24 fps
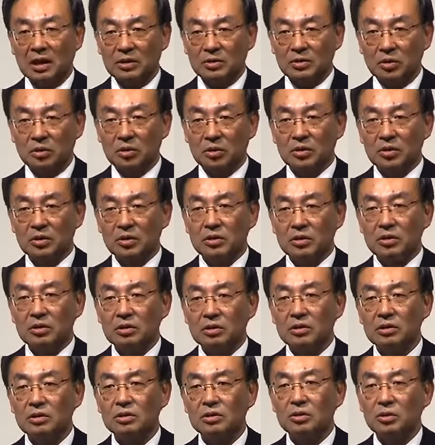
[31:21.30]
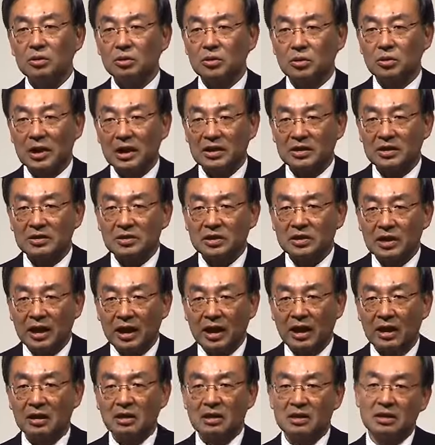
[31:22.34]
we We'll study the
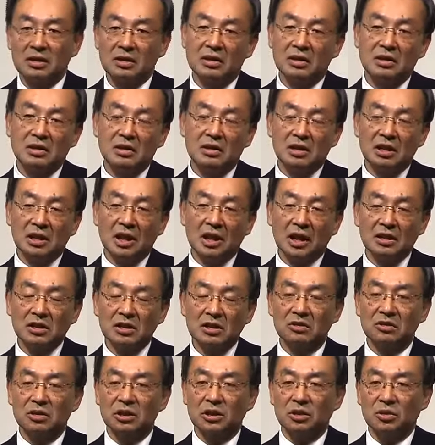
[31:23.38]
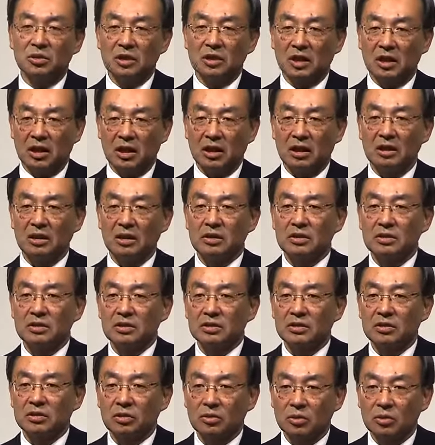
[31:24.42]
possibility of collaboration with the
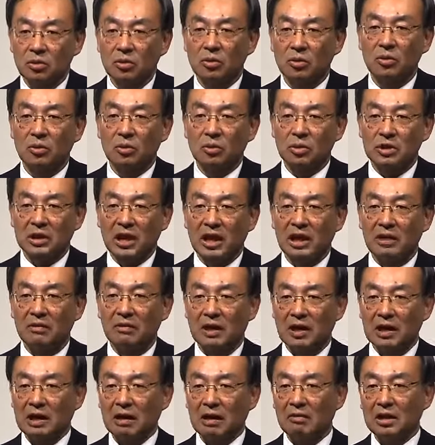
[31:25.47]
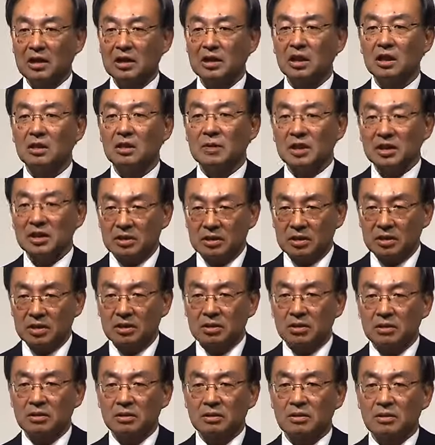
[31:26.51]
Toyota, but um, the
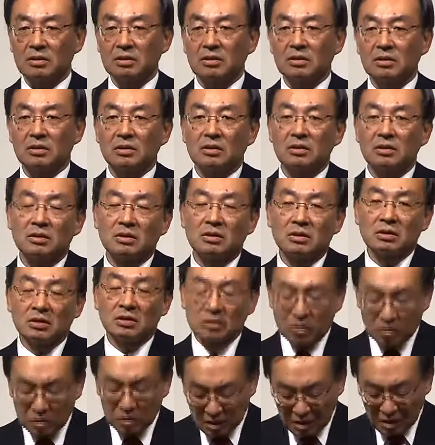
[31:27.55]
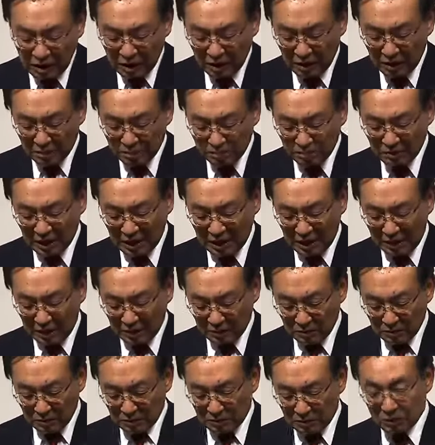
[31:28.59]
definition of number one will change with the
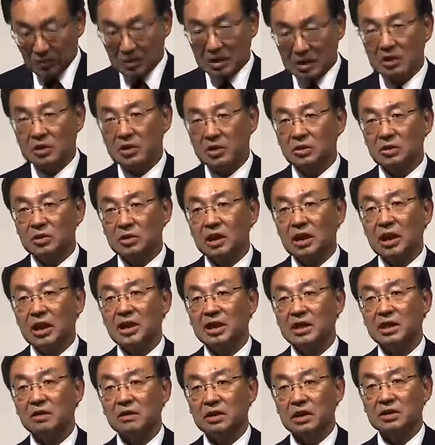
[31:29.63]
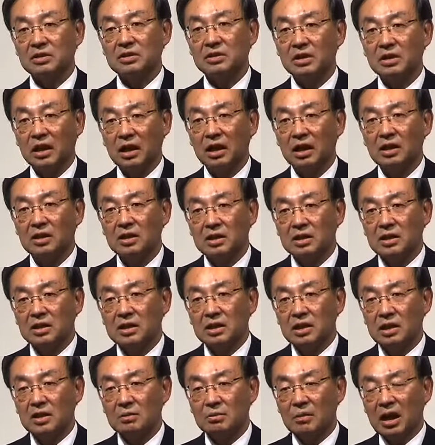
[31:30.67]
passage of time.
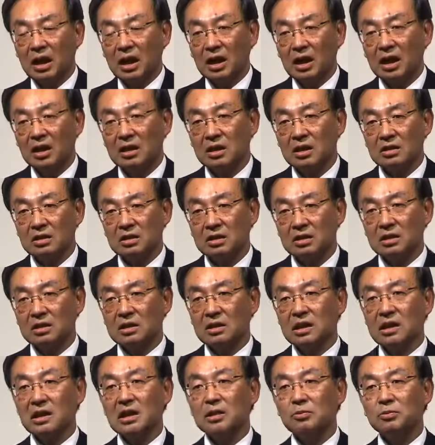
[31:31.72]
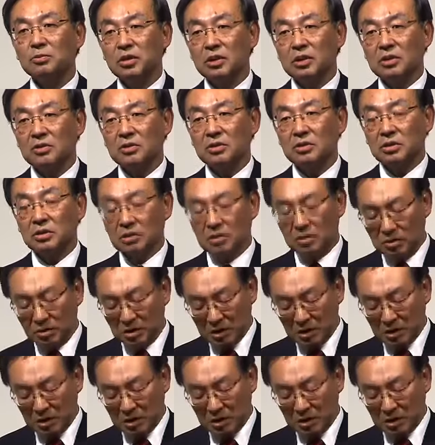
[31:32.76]
And according to my understanding,